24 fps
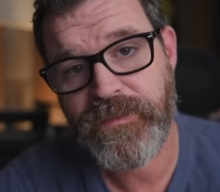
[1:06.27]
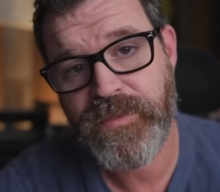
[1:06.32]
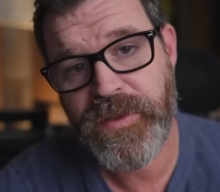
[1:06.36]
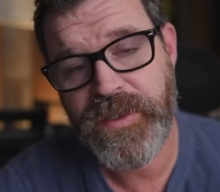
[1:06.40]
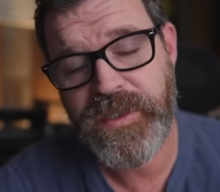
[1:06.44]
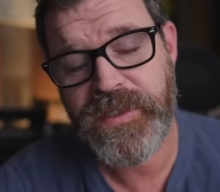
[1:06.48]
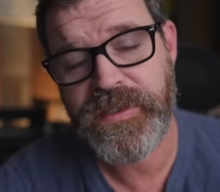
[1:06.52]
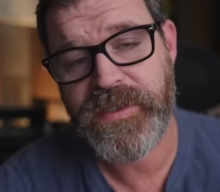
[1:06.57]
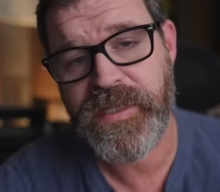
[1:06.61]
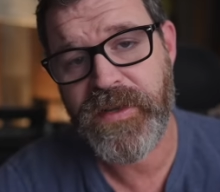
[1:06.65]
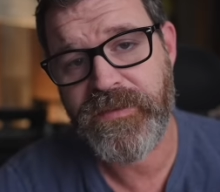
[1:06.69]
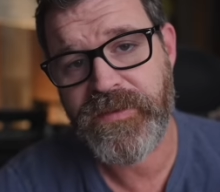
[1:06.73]

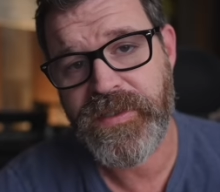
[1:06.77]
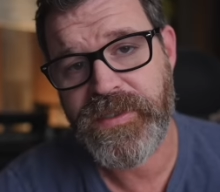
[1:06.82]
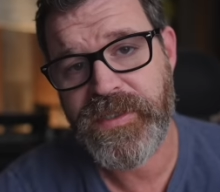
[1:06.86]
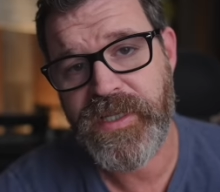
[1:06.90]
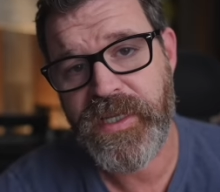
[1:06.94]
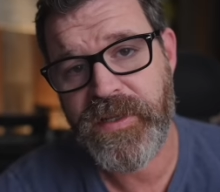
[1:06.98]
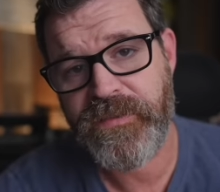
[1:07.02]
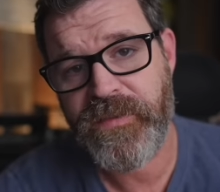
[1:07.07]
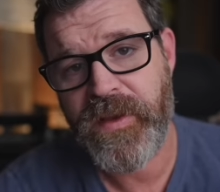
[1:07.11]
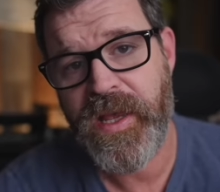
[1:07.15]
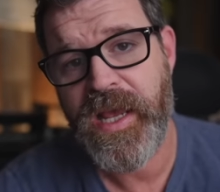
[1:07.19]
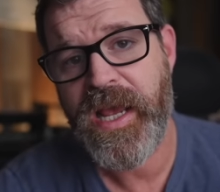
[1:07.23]
please have a
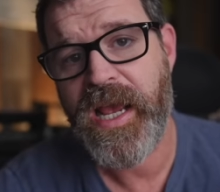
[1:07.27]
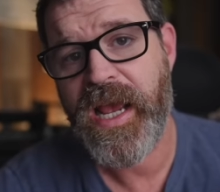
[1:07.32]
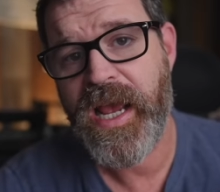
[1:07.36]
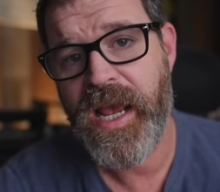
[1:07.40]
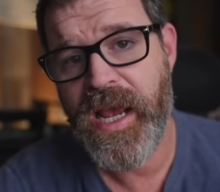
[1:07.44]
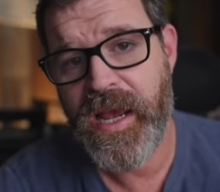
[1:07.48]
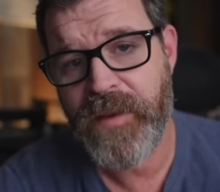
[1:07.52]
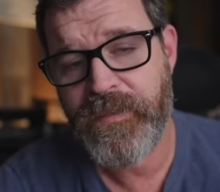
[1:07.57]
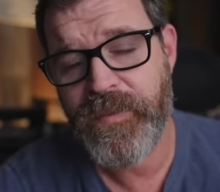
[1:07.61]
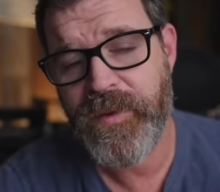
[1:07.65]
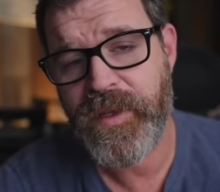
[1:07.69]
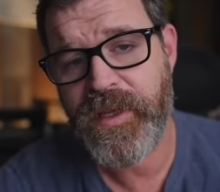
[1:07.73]
safe,
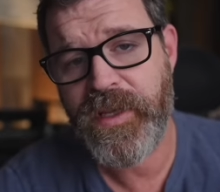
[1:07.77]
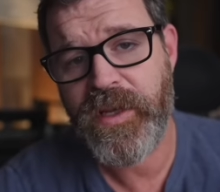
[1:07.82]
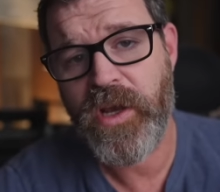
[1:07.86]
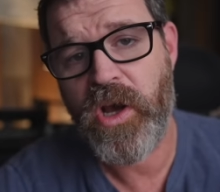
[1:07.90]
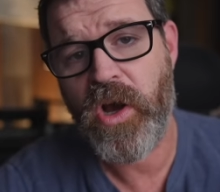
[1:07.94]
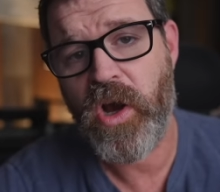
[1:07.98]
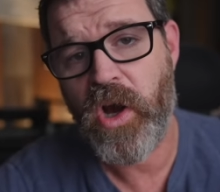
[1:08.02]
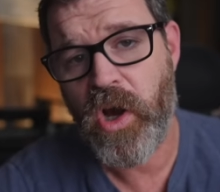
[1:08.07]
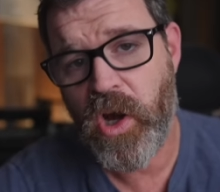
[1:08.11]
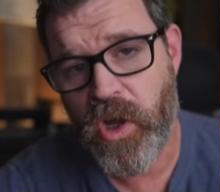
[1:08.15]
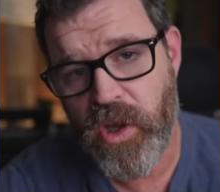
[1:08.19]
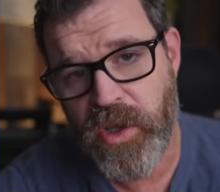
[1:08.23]
happy
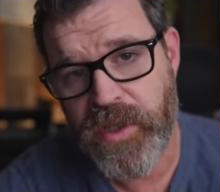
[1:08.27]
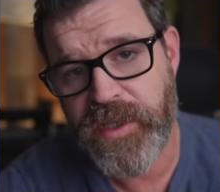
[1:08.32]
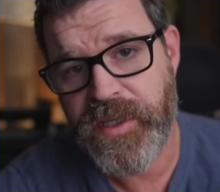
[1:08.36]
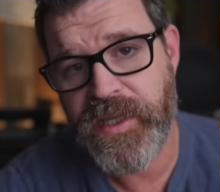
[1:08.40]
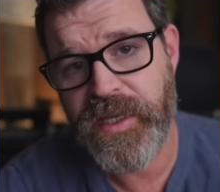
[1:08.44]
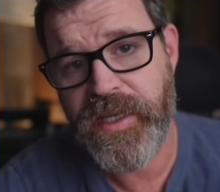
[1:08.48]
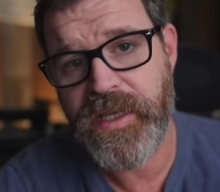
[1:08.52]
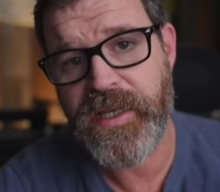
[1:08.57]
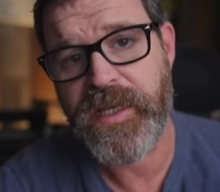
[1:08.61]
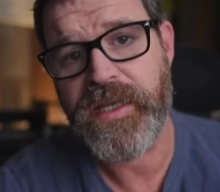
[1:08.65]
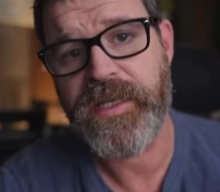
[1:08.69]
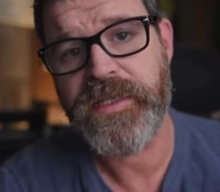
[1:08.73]

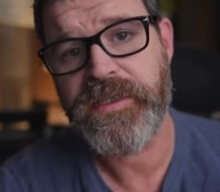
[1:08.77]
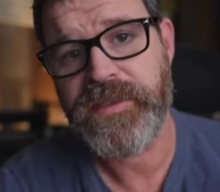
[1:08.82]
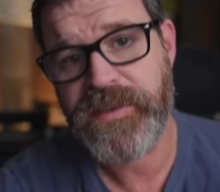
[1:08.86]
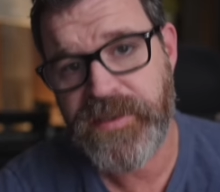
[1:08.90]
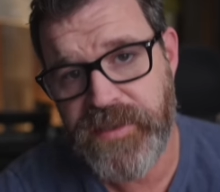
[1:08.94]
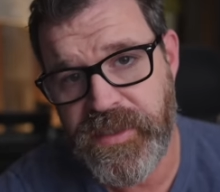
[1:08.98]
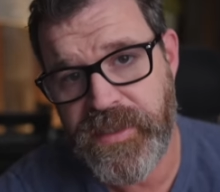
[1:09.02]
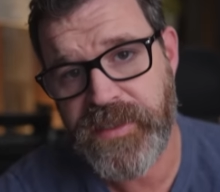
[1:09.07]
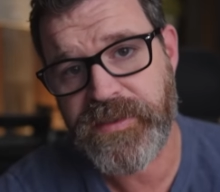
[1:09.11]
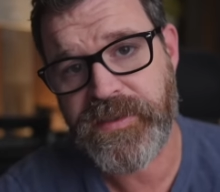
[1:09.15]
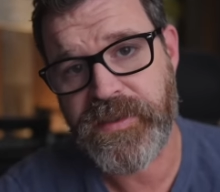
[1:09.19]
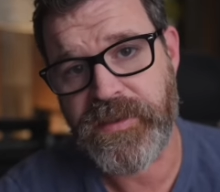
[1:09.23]
holiday
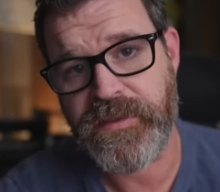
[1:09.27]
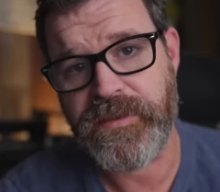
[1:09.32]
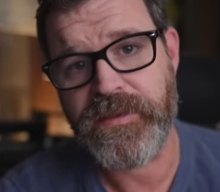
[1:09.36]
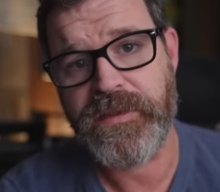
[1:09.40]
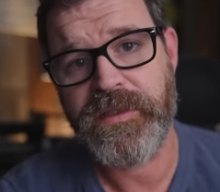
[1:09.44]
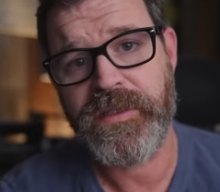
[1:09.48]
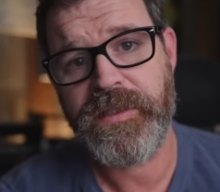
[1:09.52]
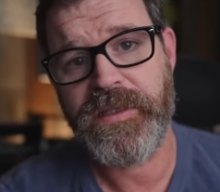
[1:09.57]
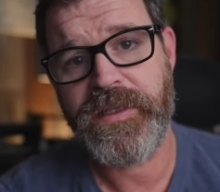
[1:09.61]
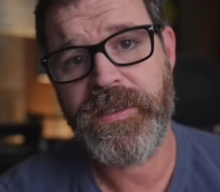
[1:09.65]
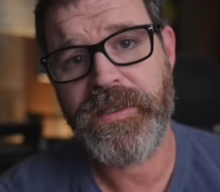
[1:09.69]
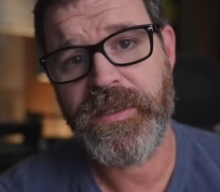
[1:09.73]
season.
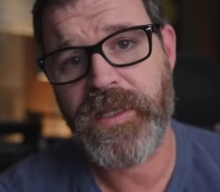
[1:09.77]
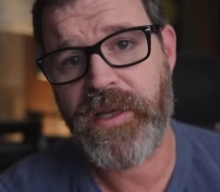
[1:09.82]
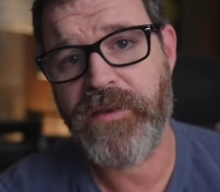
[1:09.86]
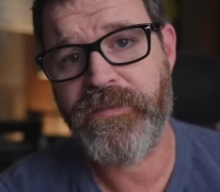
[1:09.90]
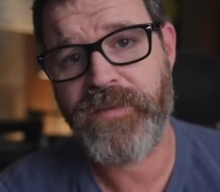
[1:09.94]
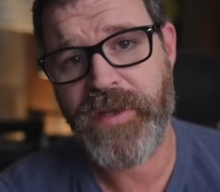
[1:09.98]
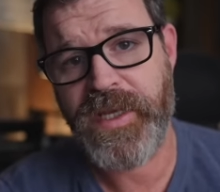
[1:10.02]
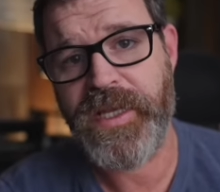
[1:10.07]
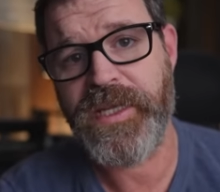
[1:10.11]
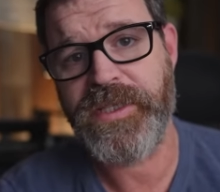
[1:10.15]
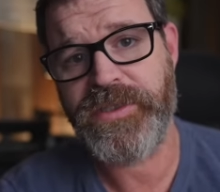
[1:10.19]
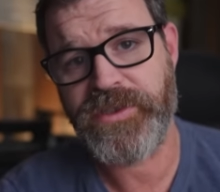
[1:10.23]
Love
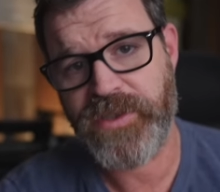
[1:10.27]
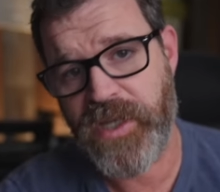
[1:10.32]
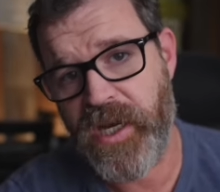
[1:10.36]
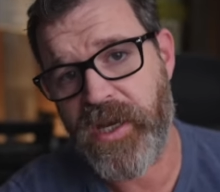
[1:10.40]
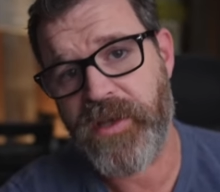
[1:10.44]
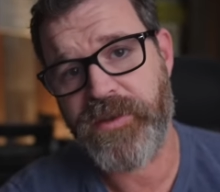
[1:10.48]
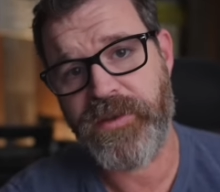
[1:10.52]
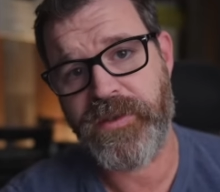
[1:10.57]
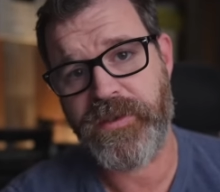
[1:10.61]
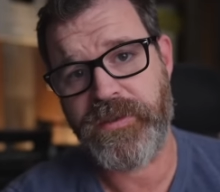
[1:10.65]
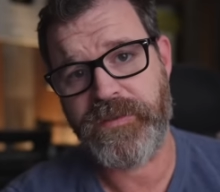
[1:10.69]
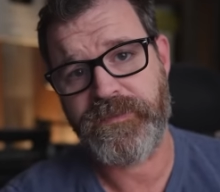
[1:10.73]
each
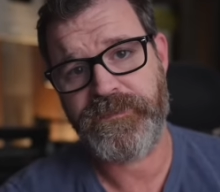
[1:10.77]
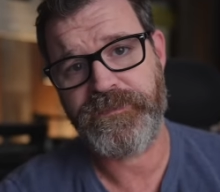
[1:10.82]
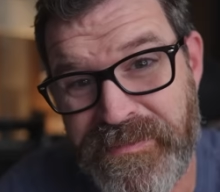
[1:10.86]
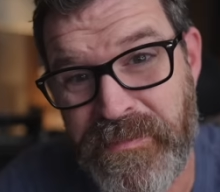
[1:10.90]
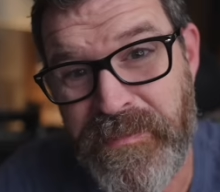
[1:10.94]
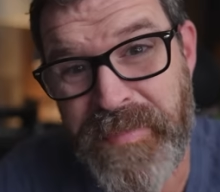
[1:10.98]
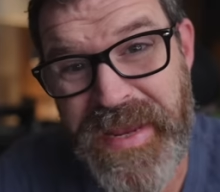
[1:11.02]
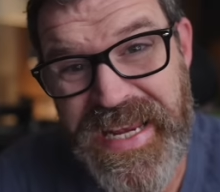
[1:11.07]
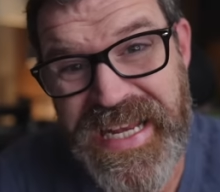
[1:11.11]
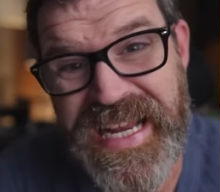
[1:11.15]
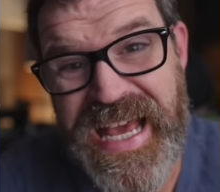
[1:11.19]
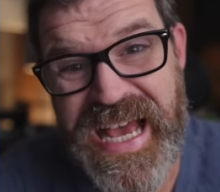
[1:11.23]
other.
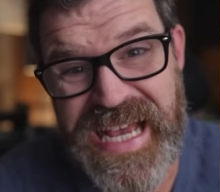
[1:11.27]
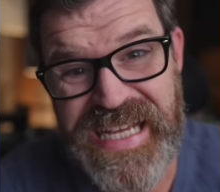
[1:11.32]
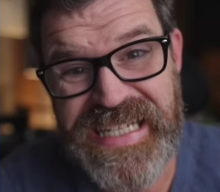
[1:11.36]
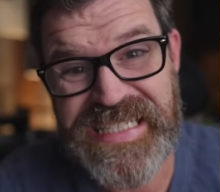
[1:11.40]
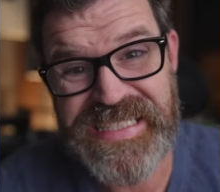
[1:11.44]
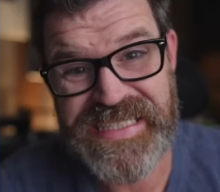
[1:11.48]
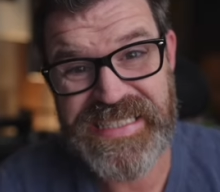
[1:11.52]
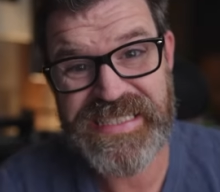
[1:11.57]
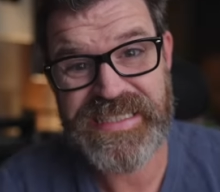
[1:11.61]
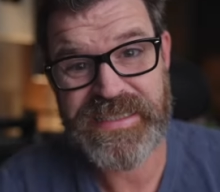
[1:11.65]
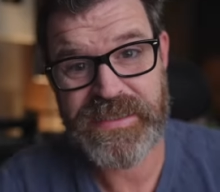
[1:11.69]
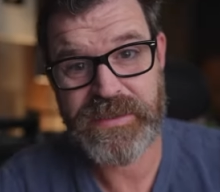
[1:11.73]
Be nice.